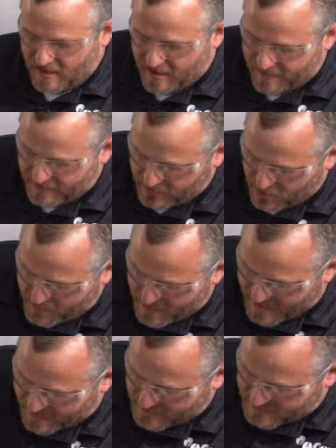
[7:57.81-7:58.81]
And then go
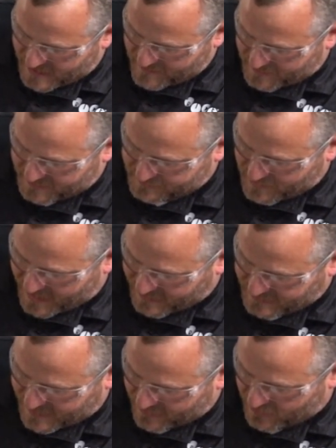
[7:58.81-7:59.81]
back and tape this
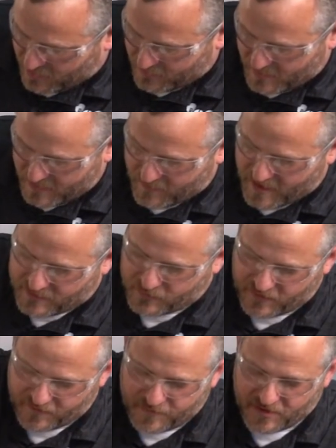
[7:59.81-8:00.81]
back down all the way around
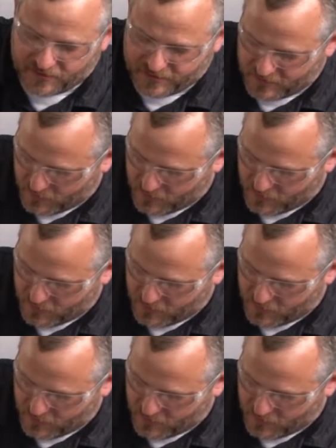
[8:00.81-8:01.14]
where you've peeled it